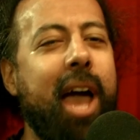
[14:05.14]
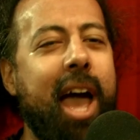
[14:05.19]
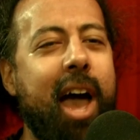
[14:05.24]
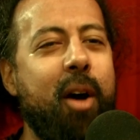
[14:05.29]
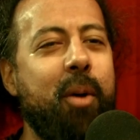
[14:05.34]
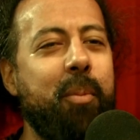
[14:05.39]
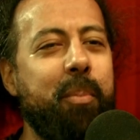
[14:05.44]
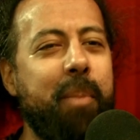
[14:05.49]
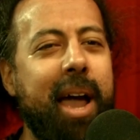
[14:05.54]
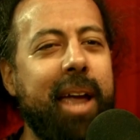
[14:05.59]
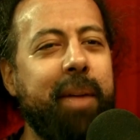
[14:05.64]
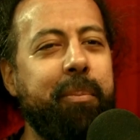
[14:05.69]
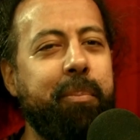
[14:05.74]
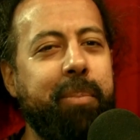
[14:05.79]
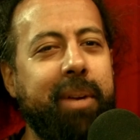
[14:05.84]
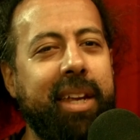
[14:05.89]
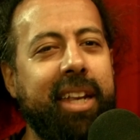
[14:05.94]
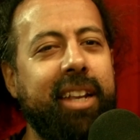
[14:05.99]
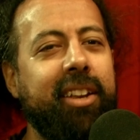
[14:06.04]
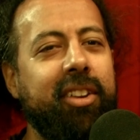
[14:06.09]
my
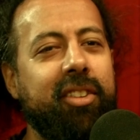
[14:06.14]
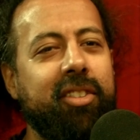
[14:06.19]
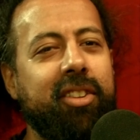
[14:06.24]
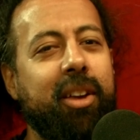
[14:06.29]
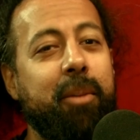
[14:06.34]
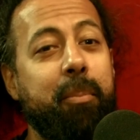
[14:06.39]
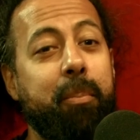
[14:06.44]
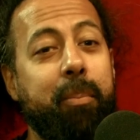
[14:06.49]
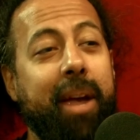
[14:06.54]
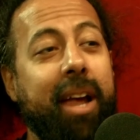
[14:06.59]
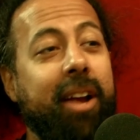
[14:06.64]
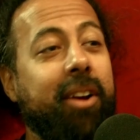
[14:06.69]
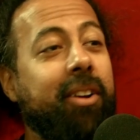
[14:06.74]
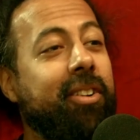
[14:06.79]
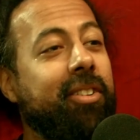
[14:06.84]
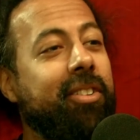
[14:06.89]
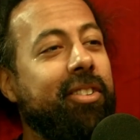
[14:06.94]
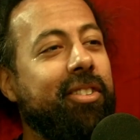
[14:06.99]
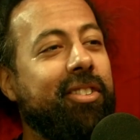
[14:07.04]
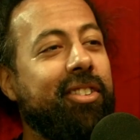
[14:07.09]
penis
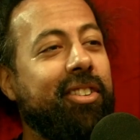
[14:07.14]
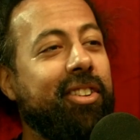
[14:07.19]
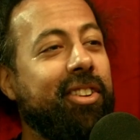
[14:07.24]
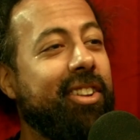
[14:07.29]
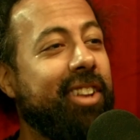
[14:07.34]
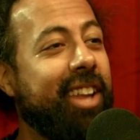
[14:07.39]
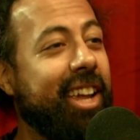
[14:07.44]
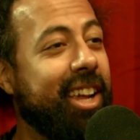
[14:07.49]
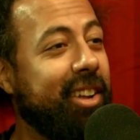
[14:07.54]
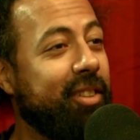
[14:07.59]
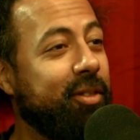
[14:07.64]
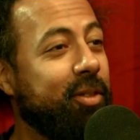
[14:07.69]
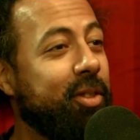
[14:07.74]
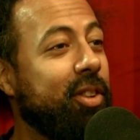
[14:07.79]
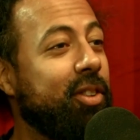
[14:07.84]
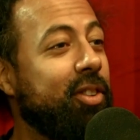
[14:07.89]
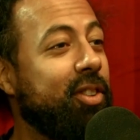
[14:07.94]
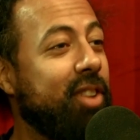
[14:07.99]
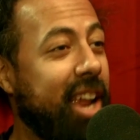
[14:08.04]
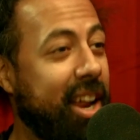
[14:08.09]
compares to like
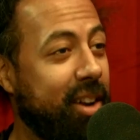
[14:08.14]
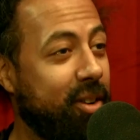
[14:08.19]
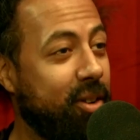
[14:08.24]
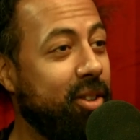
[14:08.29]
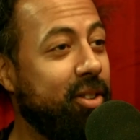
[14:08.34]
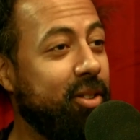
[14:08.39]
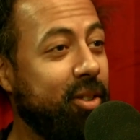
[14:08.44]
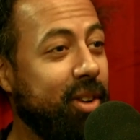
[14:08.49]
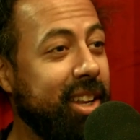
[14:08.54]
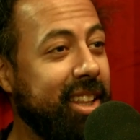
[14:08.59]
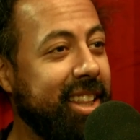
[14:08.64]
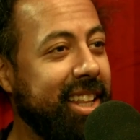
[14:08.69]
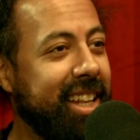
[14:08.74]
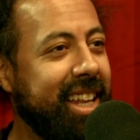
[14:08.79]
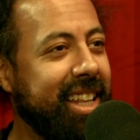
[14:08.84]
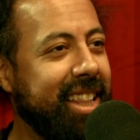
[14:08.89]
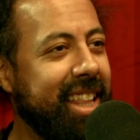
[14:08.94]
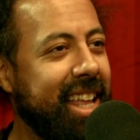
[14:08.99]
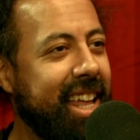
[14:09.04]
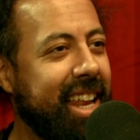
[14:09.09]
the standards or anything
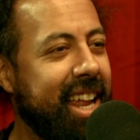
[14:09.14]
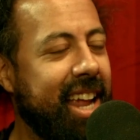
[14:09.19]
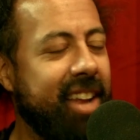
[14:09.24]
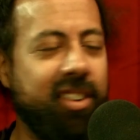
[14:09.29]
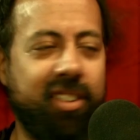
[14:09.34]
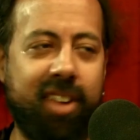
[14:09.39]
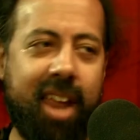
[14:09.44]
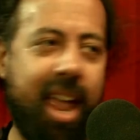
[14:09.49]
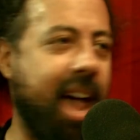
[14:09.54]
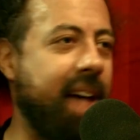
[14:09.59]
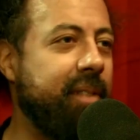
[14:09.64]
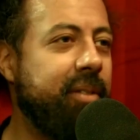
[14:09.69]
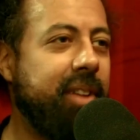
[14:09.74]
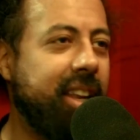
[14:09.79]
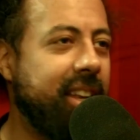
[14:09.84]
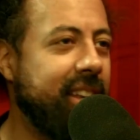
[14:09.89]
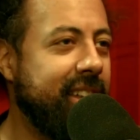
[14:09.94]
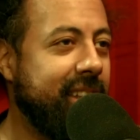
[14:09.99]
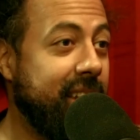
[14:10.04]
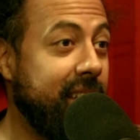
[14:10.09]
like that. I just have
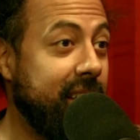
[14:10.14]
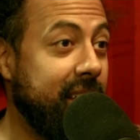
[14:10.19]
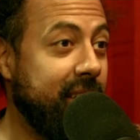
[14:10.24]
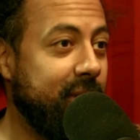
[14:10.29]
it, you know.